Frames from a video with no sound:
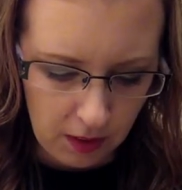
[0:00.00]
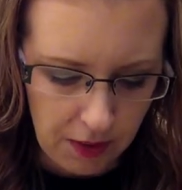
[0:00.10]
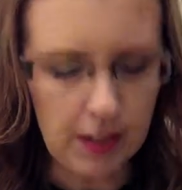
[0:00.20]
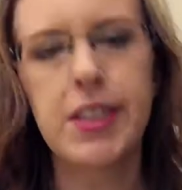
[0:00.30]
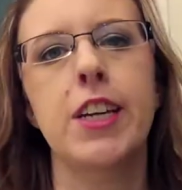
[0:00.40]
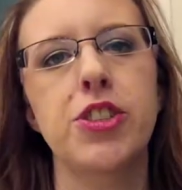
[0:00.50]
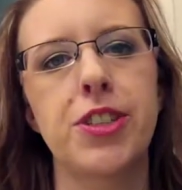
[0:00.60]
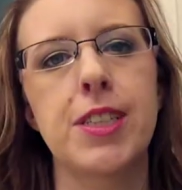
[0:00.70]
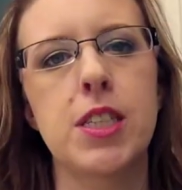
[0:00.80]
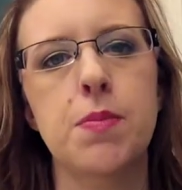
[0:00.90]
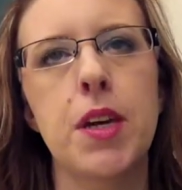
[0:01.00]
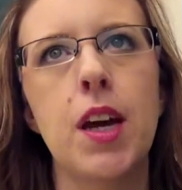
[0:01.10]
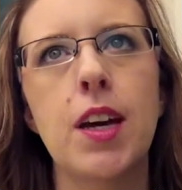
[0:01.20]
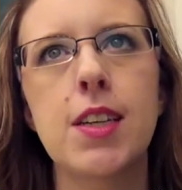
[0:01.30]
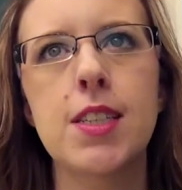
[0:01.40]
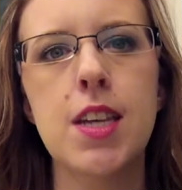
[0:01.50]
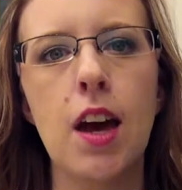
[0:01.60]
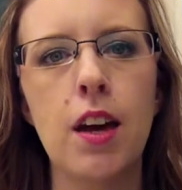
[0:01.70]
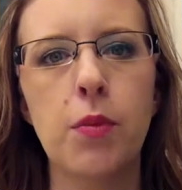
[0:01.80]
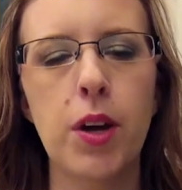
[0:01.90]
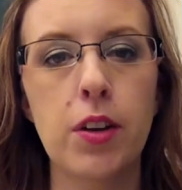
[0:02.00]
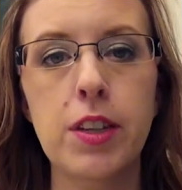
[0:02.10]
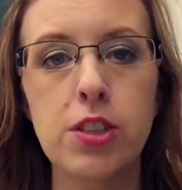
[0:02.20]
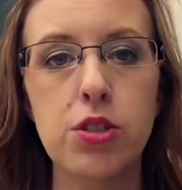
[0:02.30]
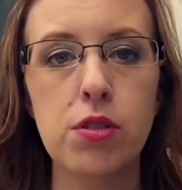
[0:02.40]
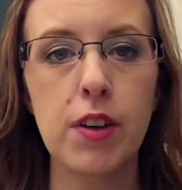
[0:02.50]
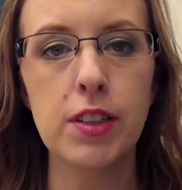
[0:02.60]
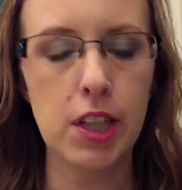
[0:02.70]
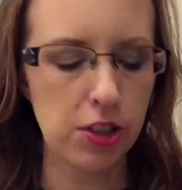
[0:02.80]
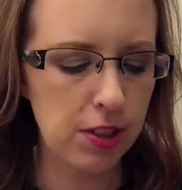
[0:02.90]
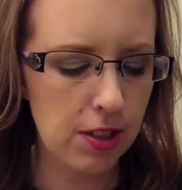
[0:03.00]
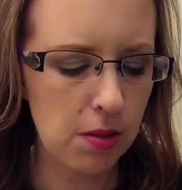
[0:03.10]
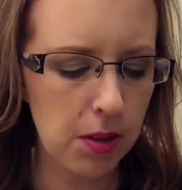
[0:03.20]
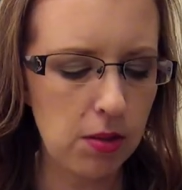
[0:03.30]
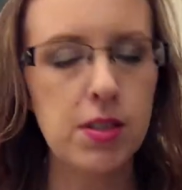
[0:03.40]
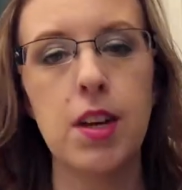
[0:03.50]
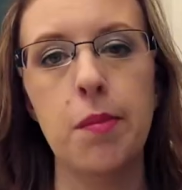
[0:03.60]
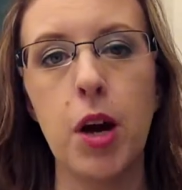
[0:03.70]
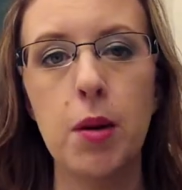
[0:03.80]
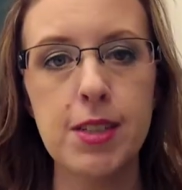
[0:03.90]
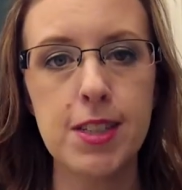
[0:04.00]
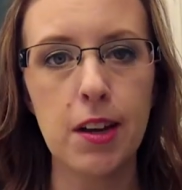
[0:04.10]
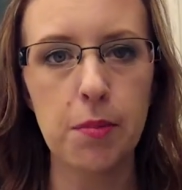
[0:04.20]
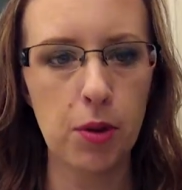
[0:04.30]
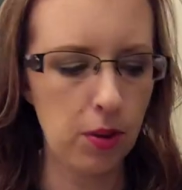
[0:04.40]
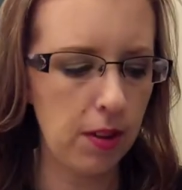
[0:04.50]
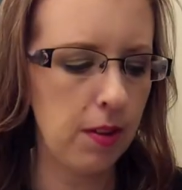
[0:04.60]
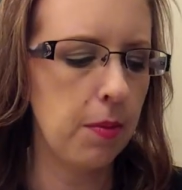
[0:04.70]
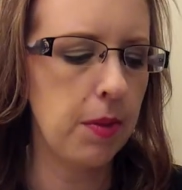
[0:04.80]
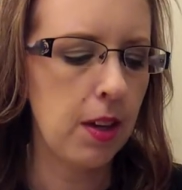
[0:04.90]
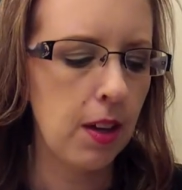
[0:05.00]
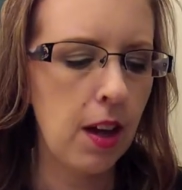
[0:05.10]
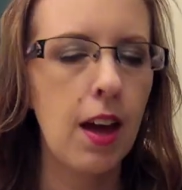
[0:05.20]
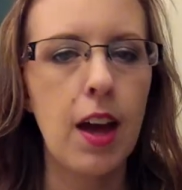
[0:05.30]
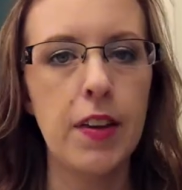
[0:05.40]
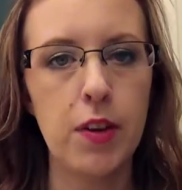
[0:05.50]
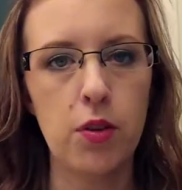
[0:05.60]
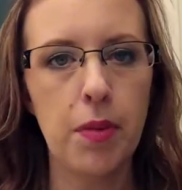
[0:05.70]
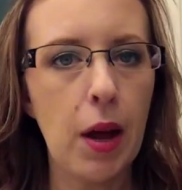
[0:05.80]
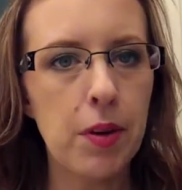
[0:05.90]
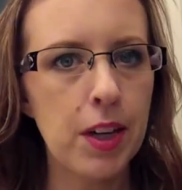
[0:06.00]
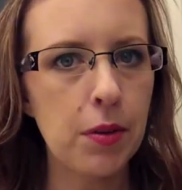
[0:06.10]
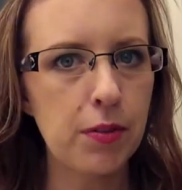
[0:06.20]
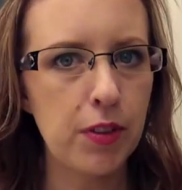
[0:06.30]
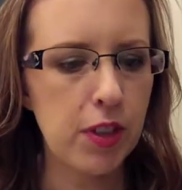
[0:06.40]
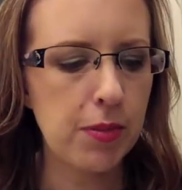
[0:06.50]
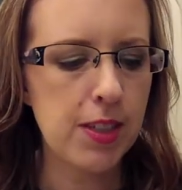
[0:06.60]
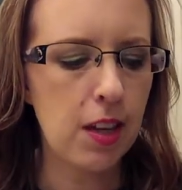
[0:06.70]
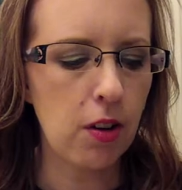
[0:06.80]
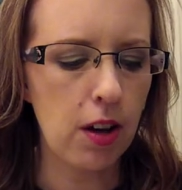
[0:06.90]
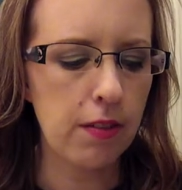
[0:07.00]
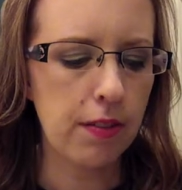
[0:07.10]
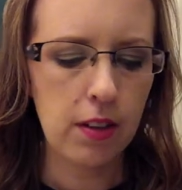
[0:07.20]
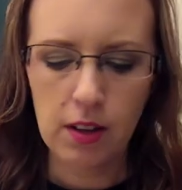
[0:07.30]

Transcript: foundations because I wear these two foundations the most and I'm almost out of both of them. And they were buy one, get one 50% off.